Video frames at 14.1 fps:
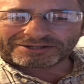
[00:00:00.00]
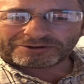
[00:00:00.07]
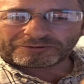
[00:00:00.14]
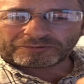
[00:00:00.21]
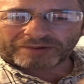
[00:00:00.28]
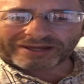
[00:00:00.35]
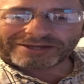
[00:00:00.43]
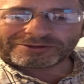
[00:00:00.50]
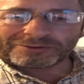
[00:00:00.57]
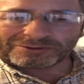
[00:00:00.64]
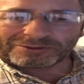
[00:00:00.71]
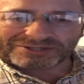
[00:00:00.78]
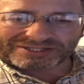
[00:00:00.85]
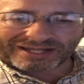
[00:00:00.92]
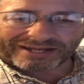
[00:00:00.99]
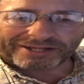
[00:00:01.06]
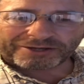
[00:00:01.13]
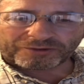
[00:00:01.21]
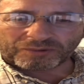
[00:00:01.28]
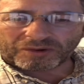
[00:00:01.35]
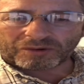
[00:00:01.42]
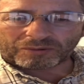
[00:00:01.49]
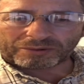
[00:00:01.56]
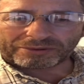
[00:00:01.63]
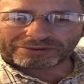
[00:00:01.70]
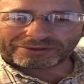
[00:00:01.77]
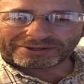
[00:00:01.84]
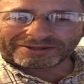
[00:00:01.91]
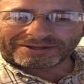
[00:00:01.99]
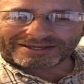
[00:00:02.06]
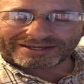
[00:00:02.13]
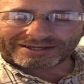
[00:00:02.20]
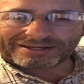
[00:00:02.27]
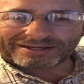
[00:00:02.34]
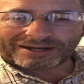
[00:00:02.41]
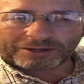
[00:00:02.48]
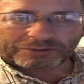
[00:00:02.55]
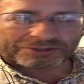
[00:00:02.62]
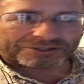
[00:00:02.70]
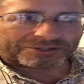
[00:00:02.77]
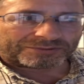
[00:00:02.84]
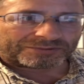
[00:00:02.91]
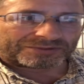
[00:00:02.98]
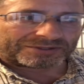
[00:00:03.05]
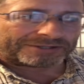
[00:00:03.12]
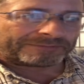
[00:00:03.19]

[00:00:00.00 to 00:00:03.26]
regular, steady growth in our students.